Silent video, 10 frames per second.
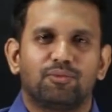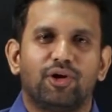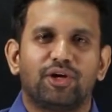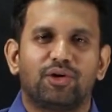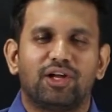
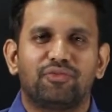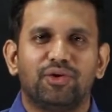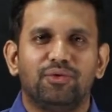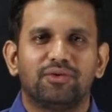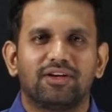morning to all of
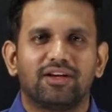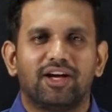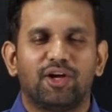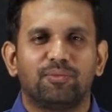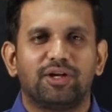you.
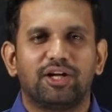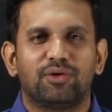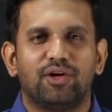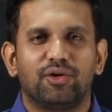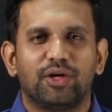I hope that you are
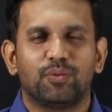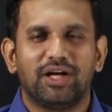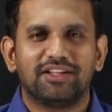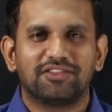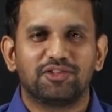all doing
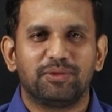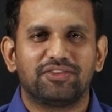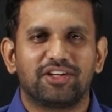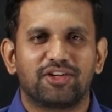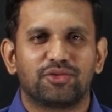well. This is me,
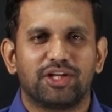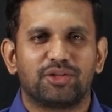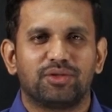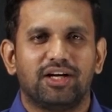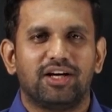Sayyed
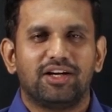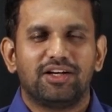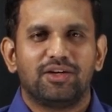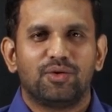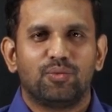Sujathullah.
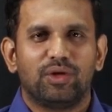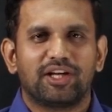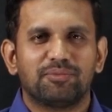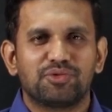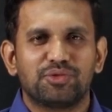
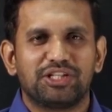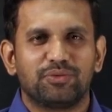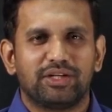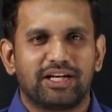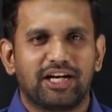Welcome to
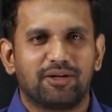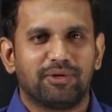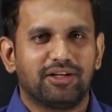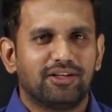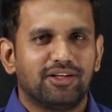T1
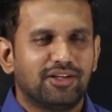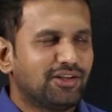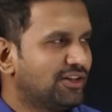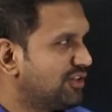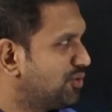Academy.
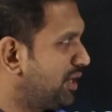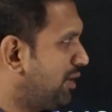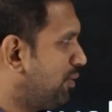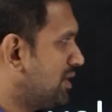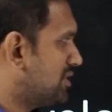Today
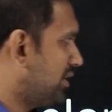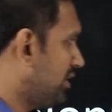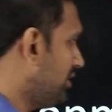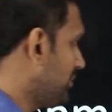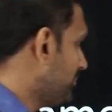we will
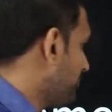see